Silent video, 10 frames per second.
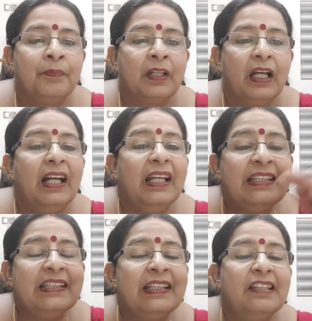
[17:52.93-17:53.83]

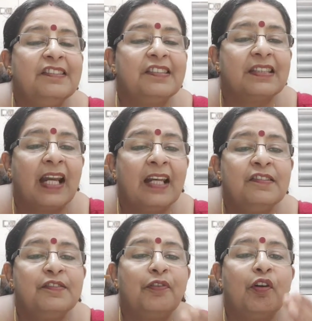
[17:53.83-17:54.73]
It gets
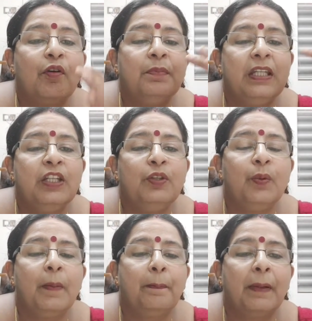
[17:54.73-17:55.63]
transformed
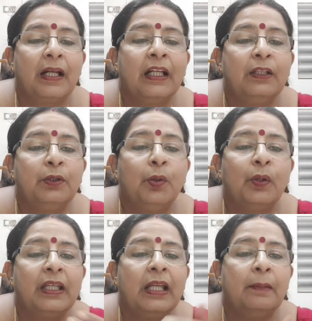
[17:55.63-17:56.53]
into a
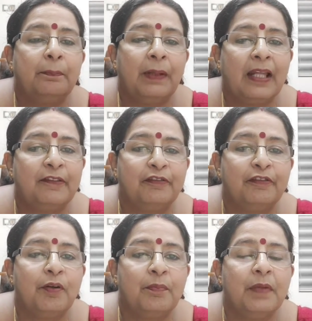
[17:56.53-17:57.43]
purgatorial
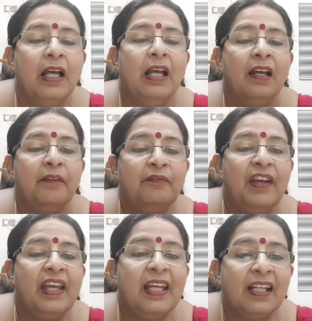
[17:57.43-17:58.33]
platform
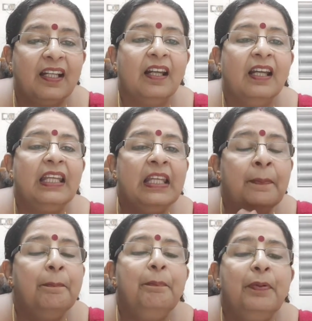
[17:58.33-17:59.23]
where
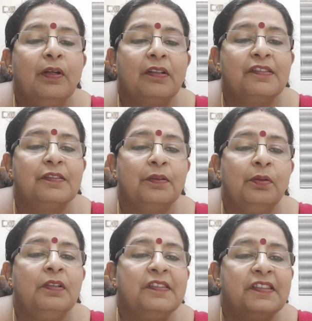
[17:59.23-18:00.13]
impure
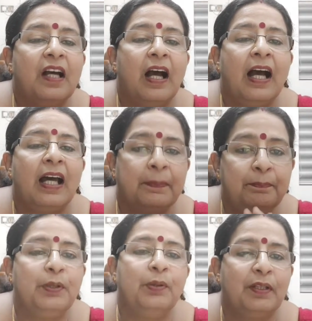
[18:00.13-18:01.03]
souls are
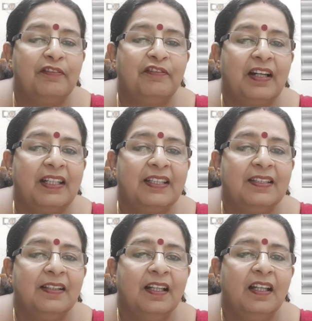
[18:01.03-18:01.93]
purified.
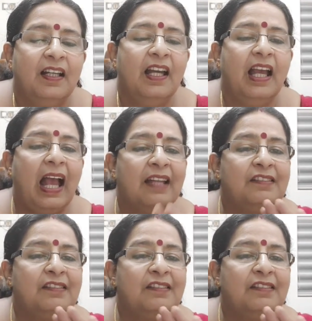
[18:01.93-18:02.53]
And